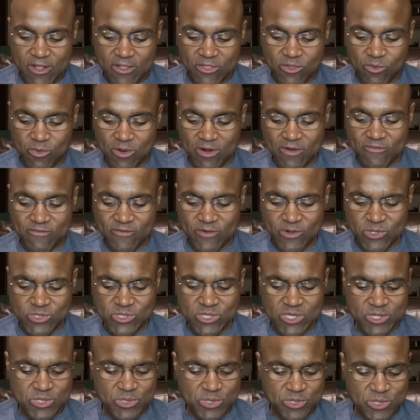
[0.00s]
The one first
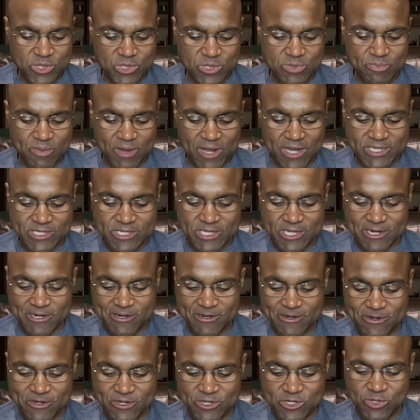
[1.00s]
introduced by
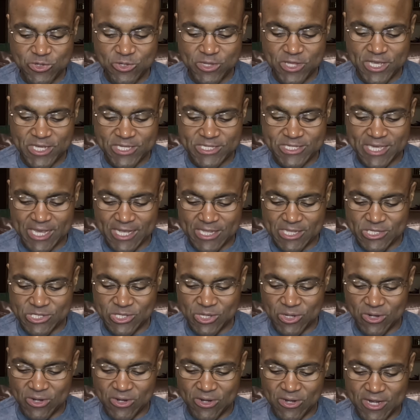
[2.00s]
Senator Julia
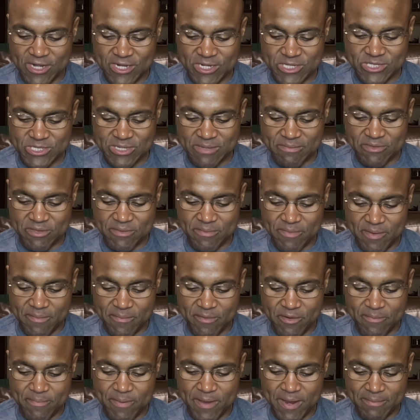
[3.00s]
Salazar and
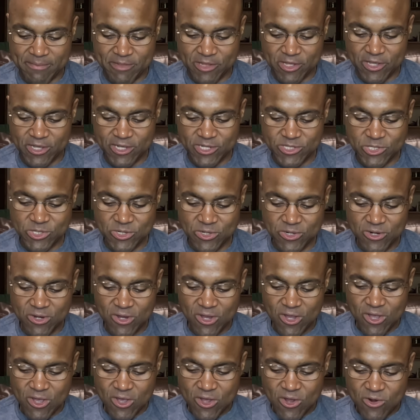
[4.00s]
Assemblymember Pamela Hunter,
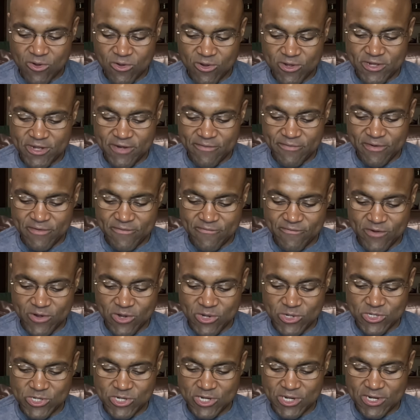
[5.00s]
or a different
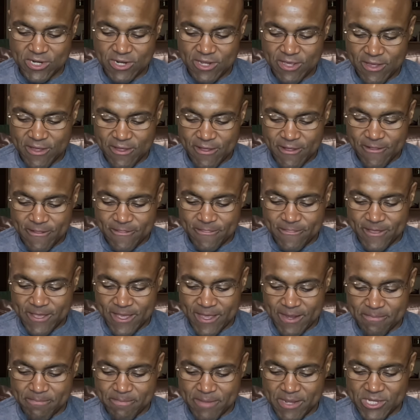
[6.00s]
version
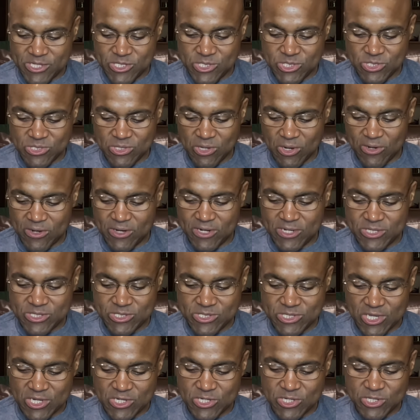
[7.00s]
that makes stark
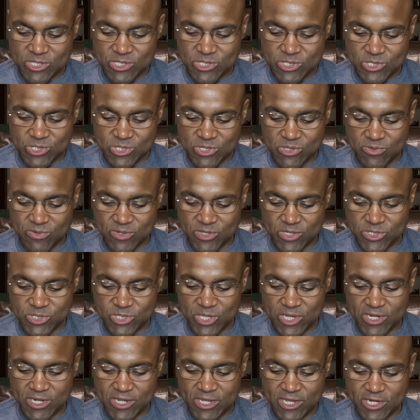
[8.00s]
concessions to the real
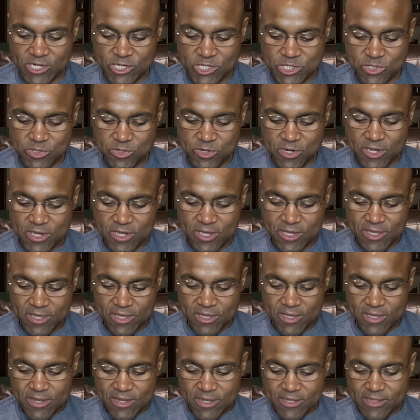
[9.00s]
estate industry.
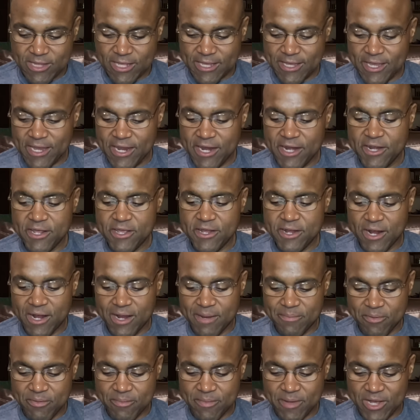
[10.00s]
Like any
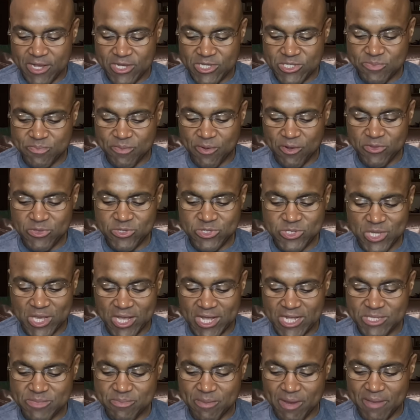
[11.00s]
compromise, both
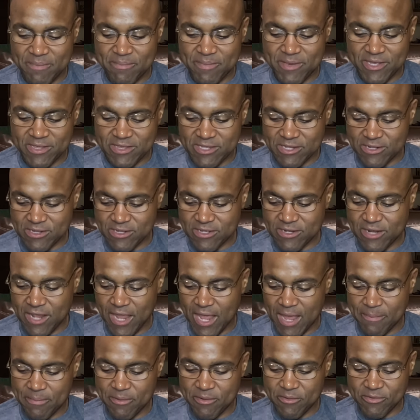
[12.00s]
sides might be a little
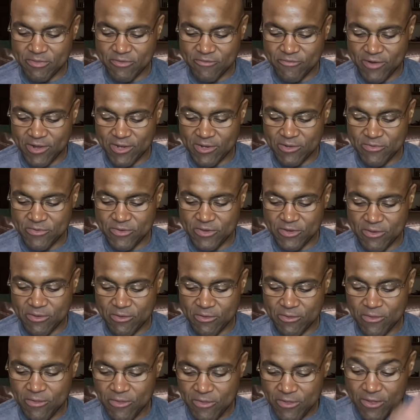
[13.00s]
unhappy with the final
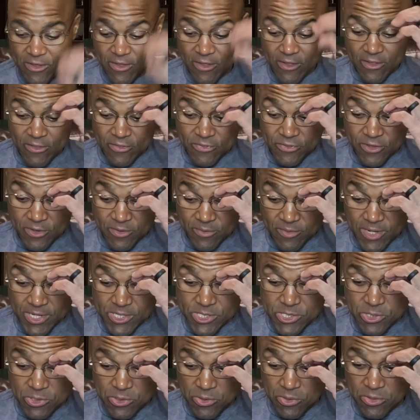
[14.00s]
deal. The
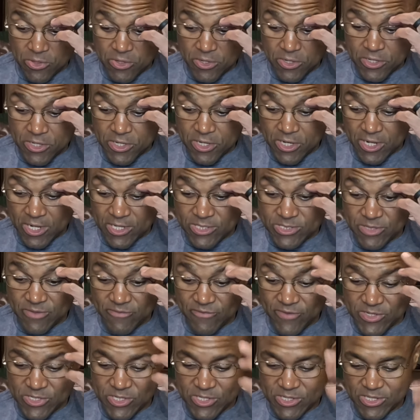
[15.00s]
original good cause
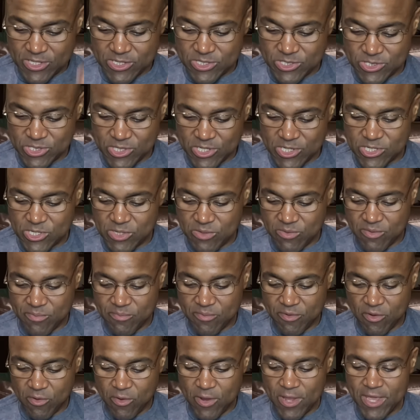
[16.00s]
eviction legislation would
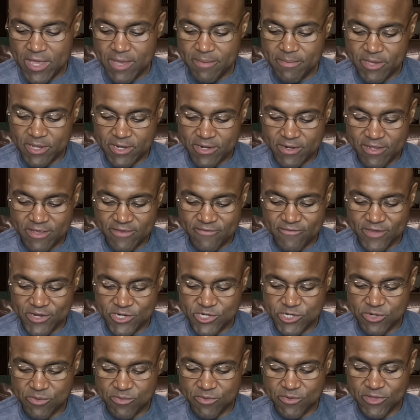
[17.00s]
prohibit
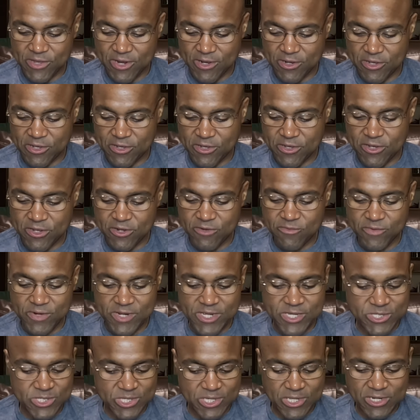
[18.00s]
eviction without a good
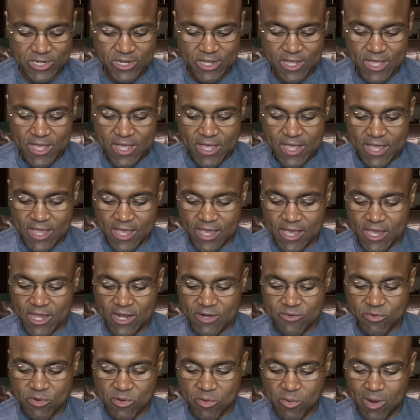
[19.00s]
reason
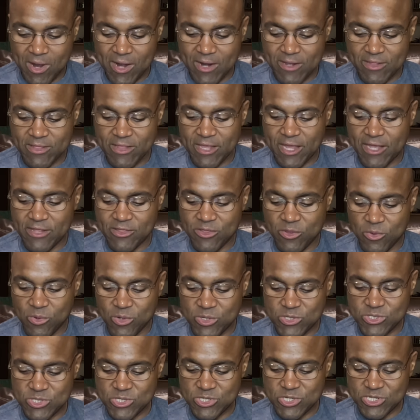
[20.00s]
and require
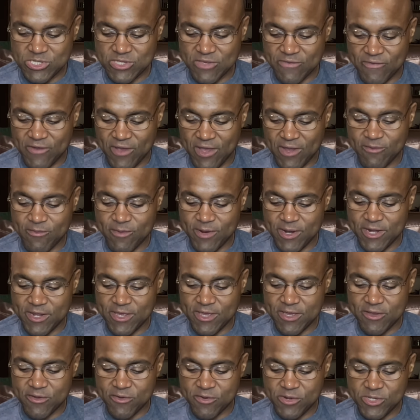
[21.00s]
landlords to justify rent
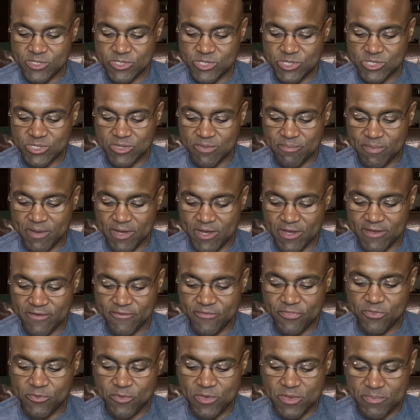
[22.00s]
increases
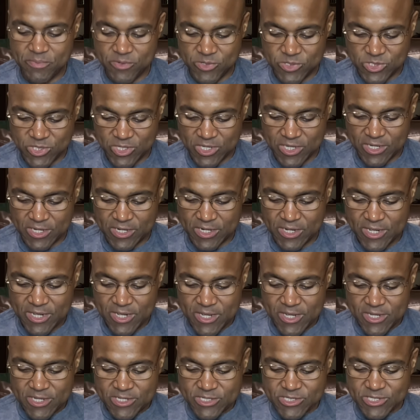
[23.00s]
above 3%.
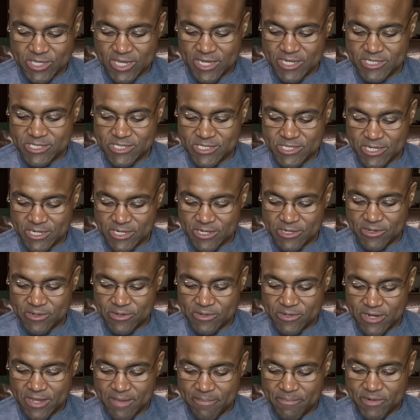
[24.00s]
State Senator
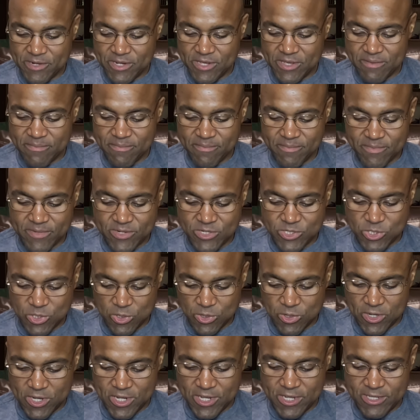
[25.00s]
Deputy
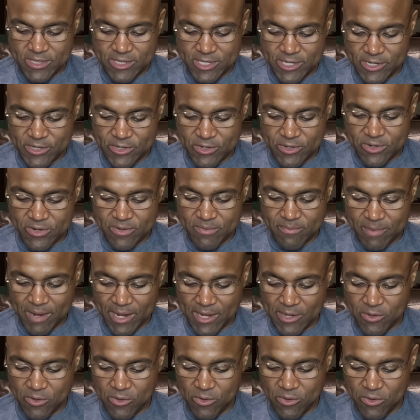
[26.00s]
Majority Leader
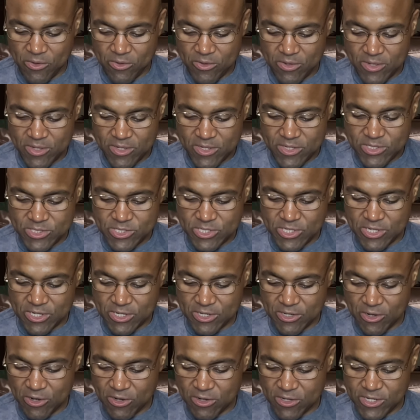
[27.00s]
Michael
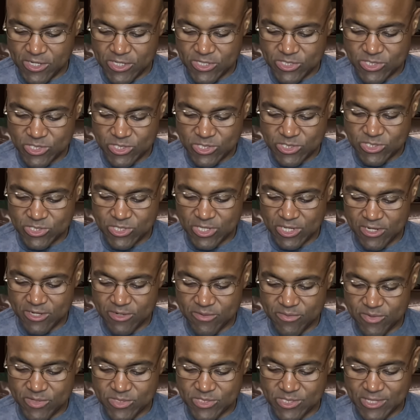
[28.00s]
Giannaris said
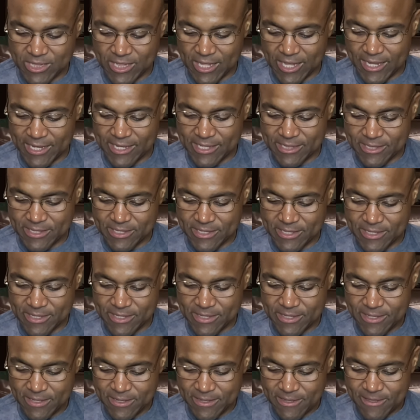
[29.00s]
it was
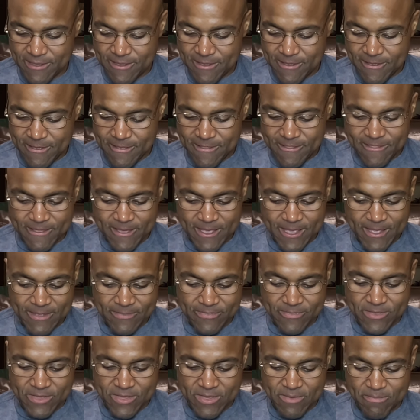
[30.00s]
likely
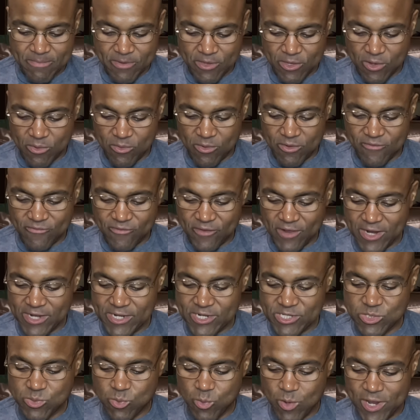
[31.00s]
that the bill would find
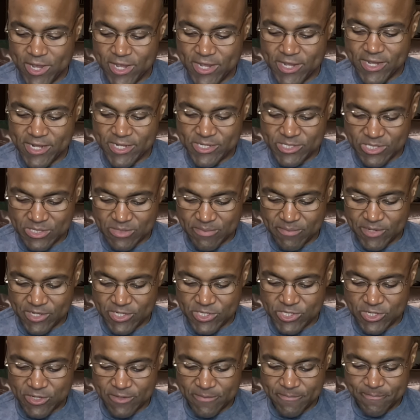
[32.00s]
its way into the
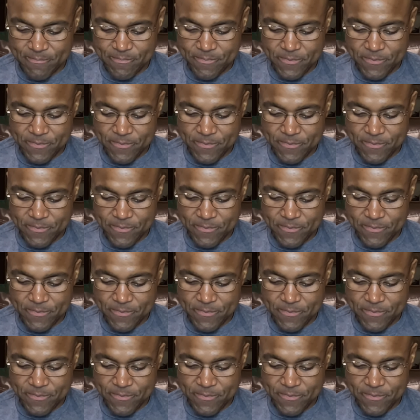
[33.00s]
budget.